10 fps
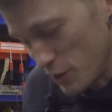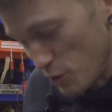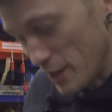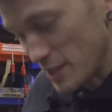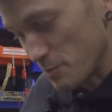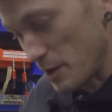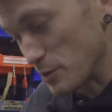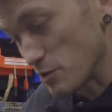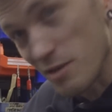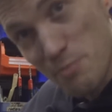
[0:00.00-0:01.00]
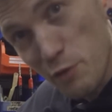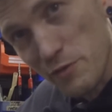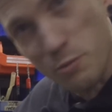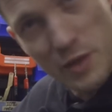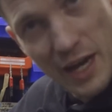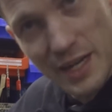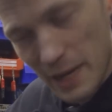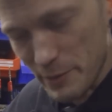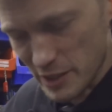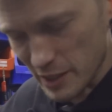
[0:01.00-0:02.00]
You need to be able to remove them without
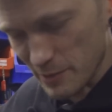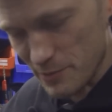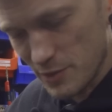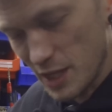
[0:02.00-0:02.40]
damaging them.